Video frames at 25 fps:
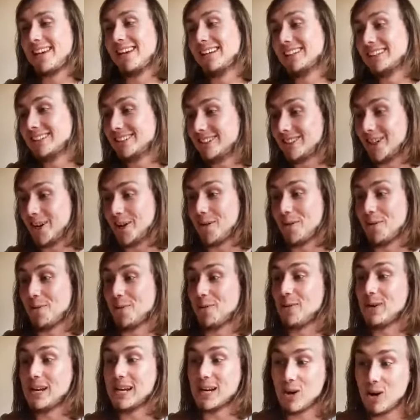So,
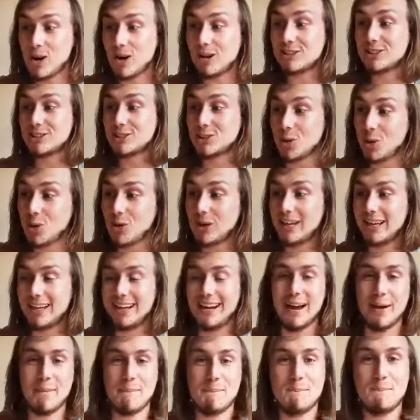we are
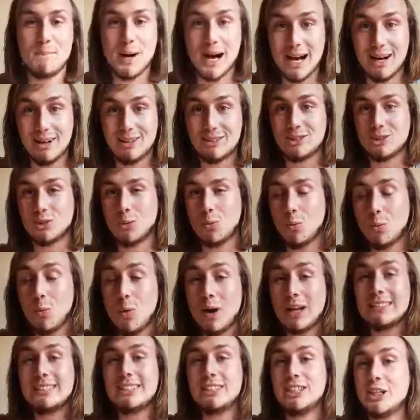talking about
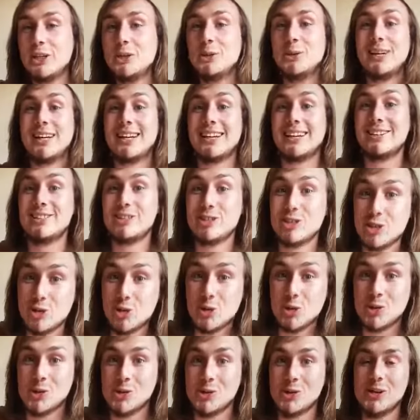what you can
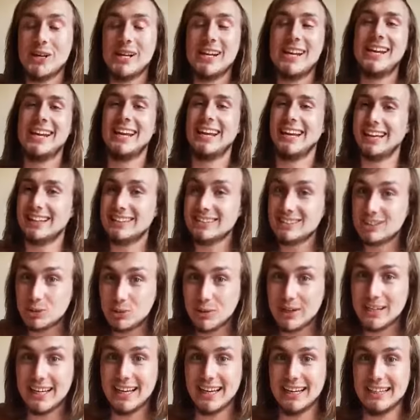do in
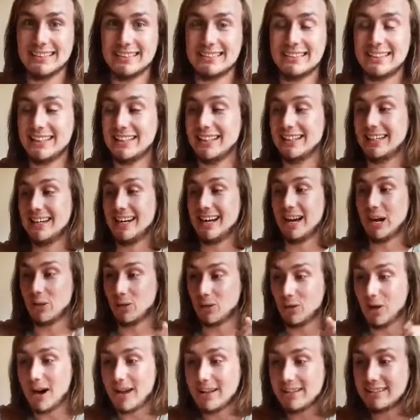2018,
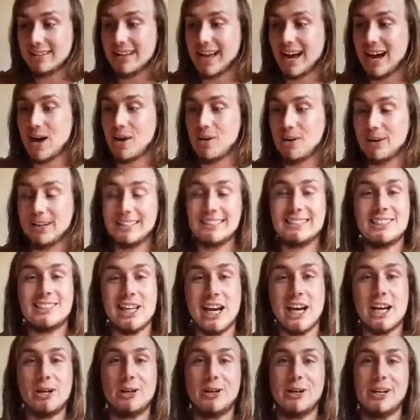right now in
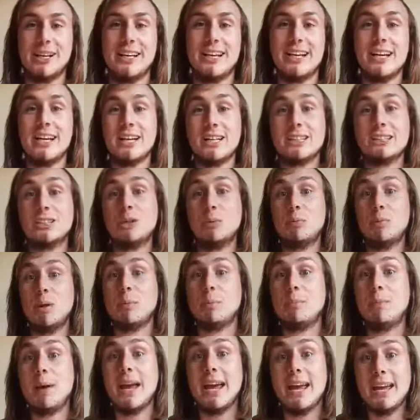January, to
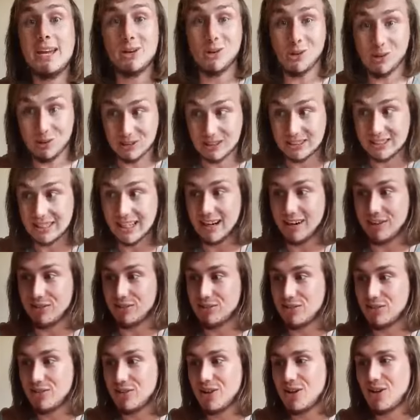prepare
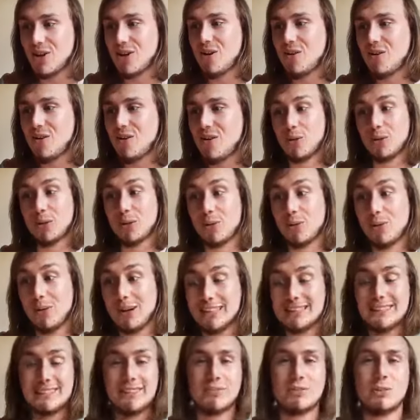yourself for the
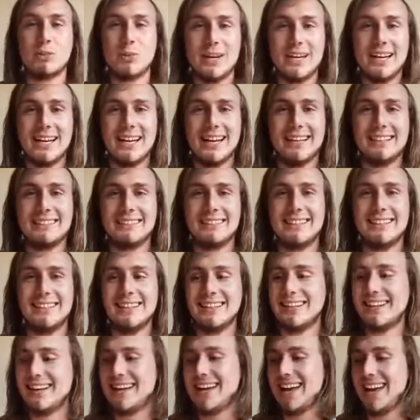rest of
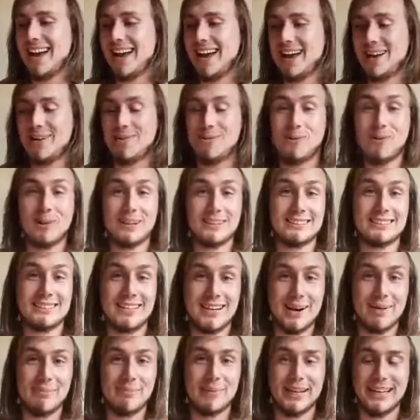2018 and what's
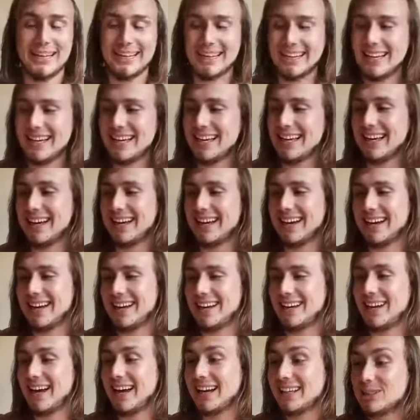coming.
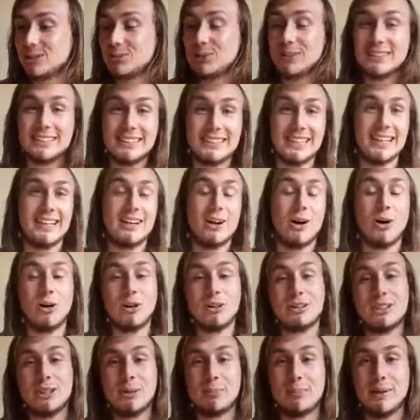And as we said,
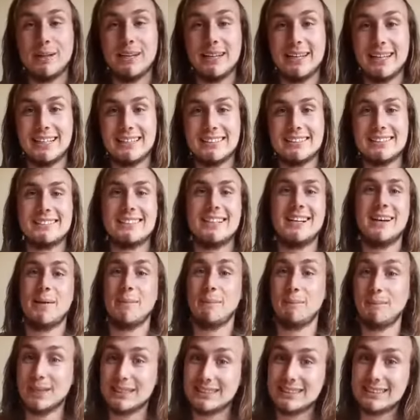entrepreneurs,
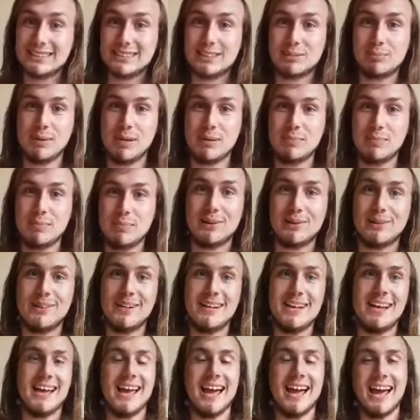business
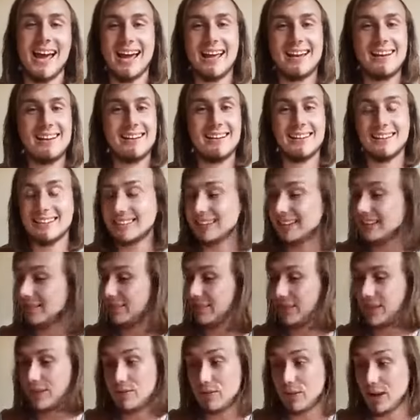people, and
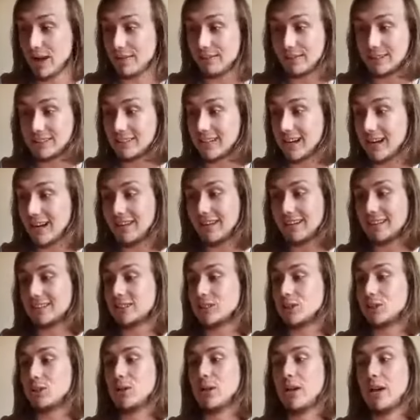even if you have a side
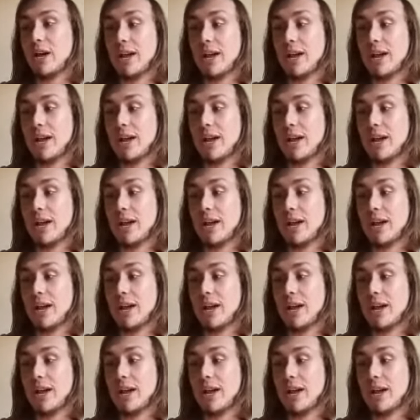hustle,